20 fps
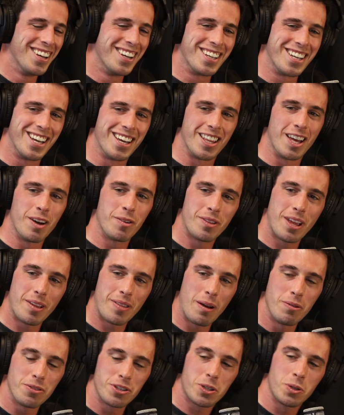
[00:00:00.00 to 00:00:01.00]
Yeah,
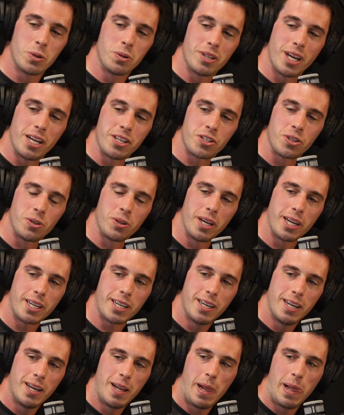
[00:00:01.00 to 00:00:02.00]
that was a cool day. So
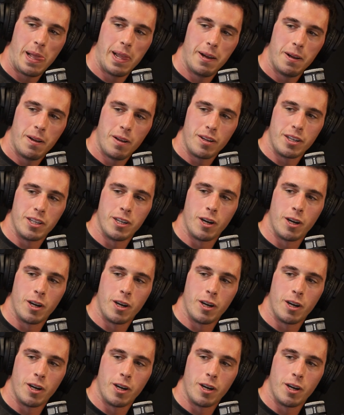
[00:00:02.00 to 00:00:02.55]
like, you